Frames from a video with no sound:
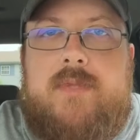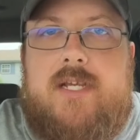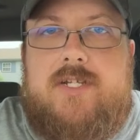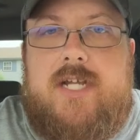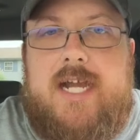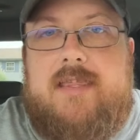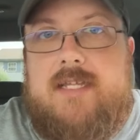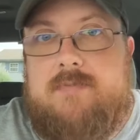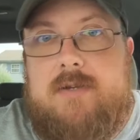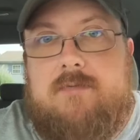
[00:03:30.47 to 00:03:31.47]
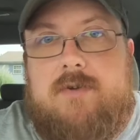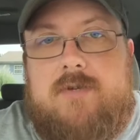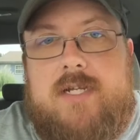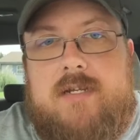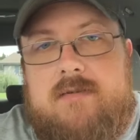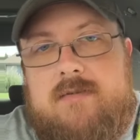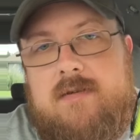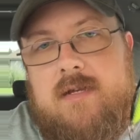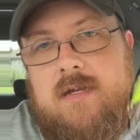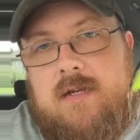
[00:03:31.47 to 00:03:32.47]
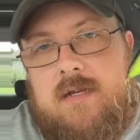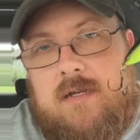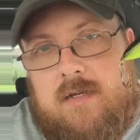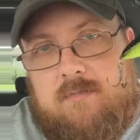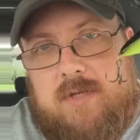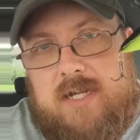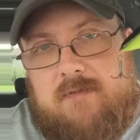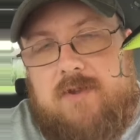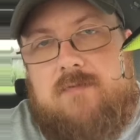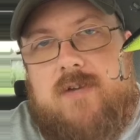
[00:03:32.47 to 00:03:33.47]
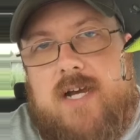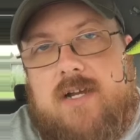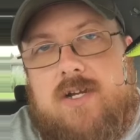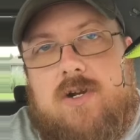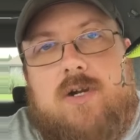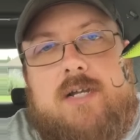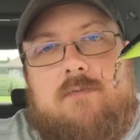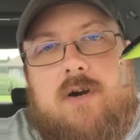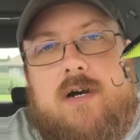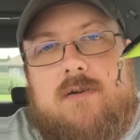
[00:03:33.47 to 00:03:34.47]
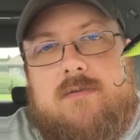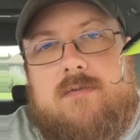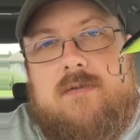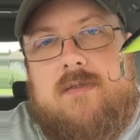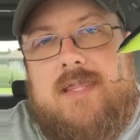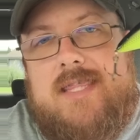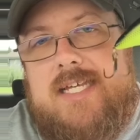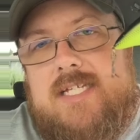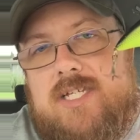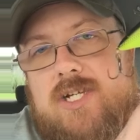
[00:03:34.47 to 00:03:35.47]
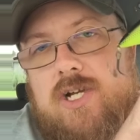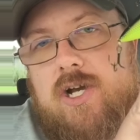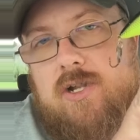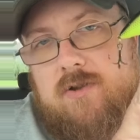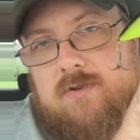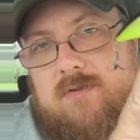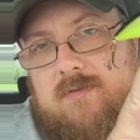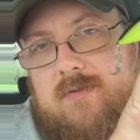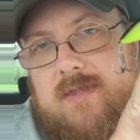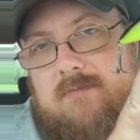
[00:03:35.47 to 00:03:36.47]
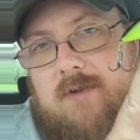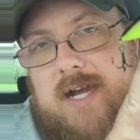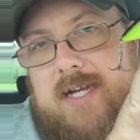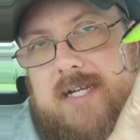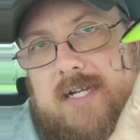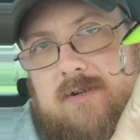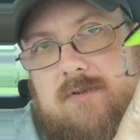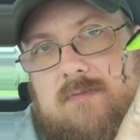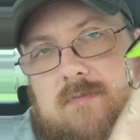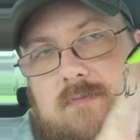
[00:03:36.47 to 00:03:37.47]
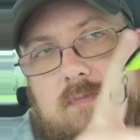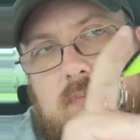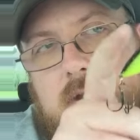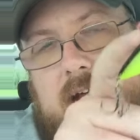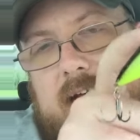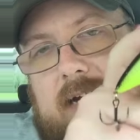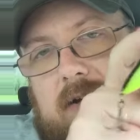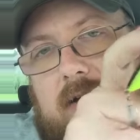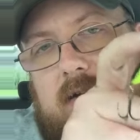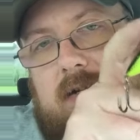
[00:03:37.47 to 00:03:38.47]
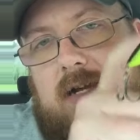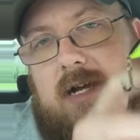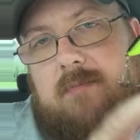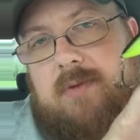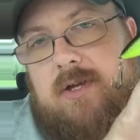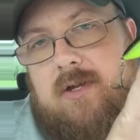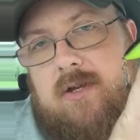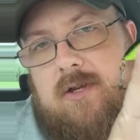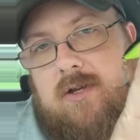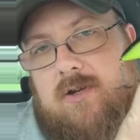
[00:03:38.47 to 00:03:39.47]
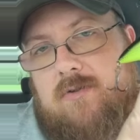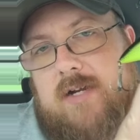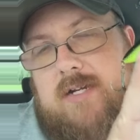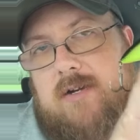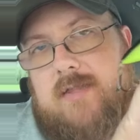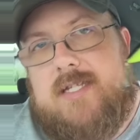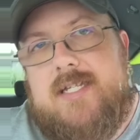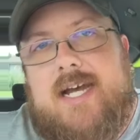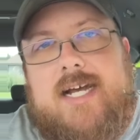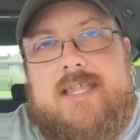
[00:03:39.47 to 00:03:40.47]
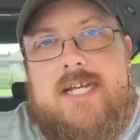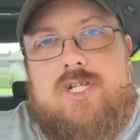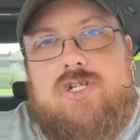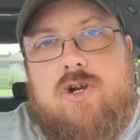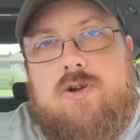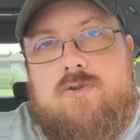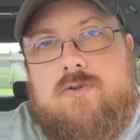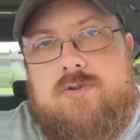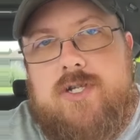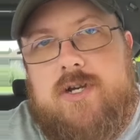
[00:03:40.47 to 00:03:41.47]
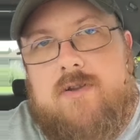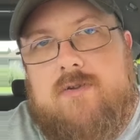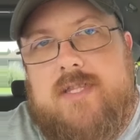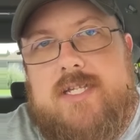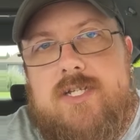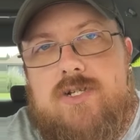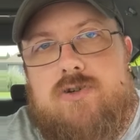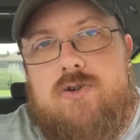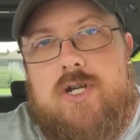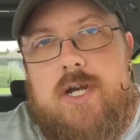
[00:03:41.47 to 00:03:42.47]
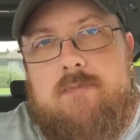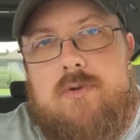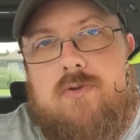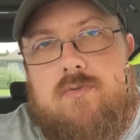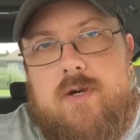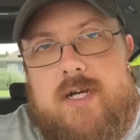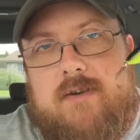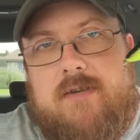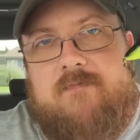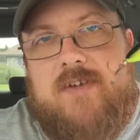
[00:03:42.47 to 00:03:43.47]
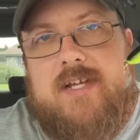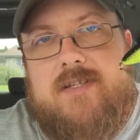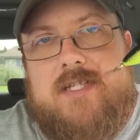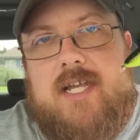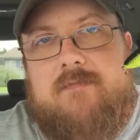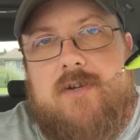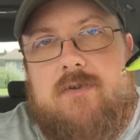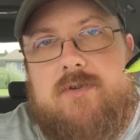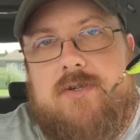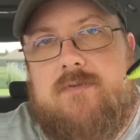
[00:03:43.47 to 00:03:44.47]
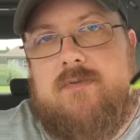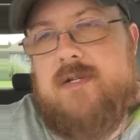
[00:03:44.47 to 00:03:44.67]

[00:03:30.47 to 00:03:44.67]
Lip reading: a shad that's been wounded. But if you've got dirty water, this color right here, black on top, green on the side, that chartreuse color, this is your number one fail-safe go-to.